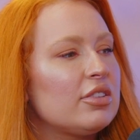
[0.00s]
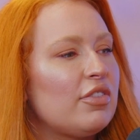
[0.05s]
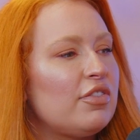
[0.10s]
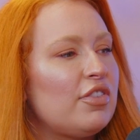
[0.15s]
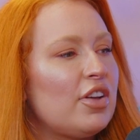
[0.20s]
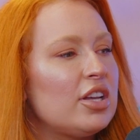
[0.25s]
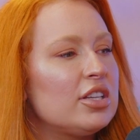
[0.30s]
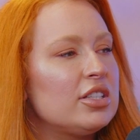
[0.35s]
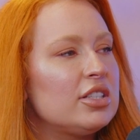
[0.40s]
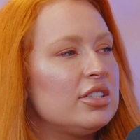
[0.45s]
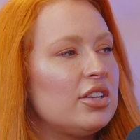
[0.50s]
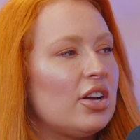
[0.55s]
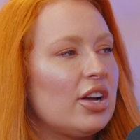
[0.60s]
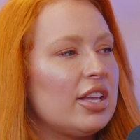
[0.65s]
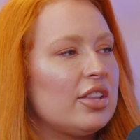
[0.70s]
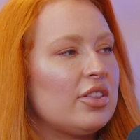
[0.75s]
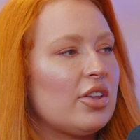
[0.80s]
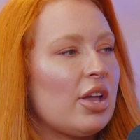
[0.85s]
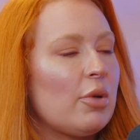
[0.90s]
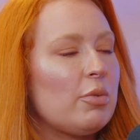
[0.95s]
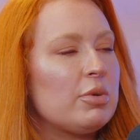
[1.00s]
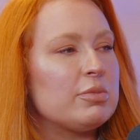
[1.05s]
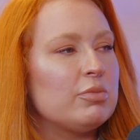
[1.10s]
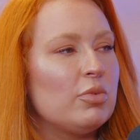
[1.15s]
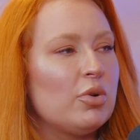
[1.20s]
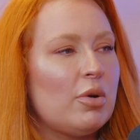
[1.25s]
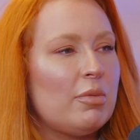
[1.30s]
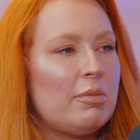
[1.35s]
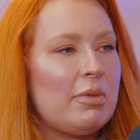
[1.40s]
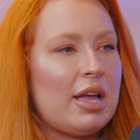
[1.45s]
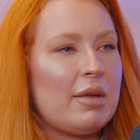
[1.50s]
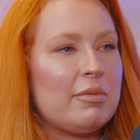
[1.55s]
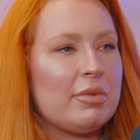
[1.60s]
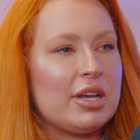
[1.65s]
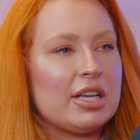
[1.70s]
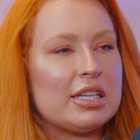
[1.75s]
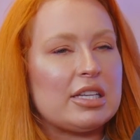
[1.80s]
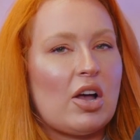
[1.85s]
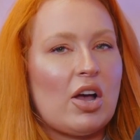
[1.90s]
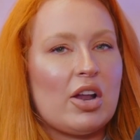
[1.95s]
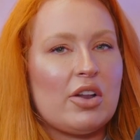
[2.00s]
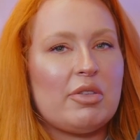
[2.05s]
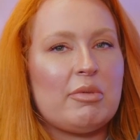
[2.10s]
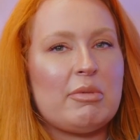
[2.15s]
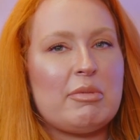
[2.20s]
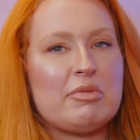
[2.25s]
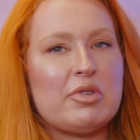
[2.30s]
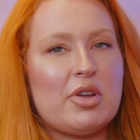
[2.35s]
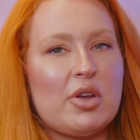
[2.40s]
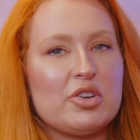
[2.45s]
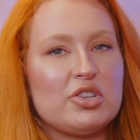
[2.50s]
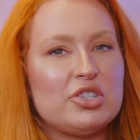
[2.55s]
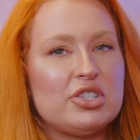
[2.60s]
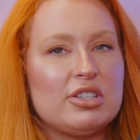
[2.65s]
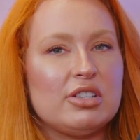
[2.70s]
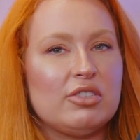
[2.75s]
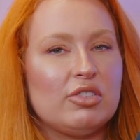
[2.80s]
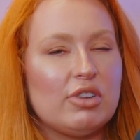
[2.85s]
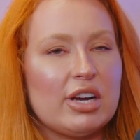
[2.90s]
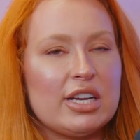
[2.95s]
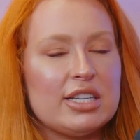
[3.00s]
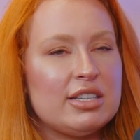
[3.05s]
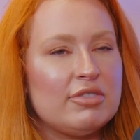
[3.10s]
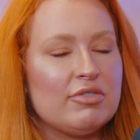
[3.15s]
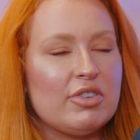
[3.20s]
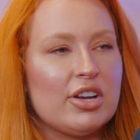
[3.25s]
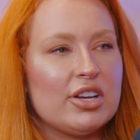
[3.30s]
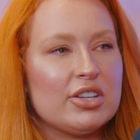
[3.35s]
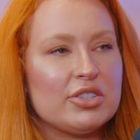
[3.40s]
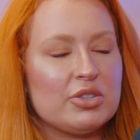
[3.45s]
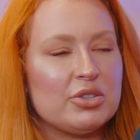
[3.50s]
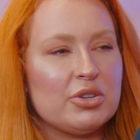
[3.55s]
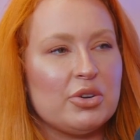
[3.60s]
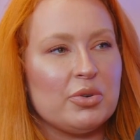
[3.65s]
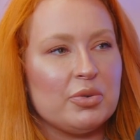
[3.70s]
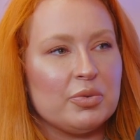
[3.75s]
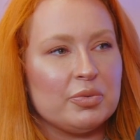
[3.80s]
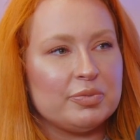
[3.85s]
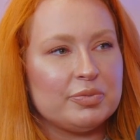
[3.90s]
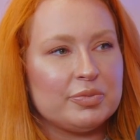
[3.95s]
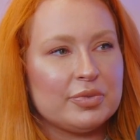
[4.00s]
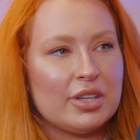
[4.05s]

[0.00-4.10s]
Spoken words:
the first night that it was more mad because I don't think people know Grace didn't rehearse at all.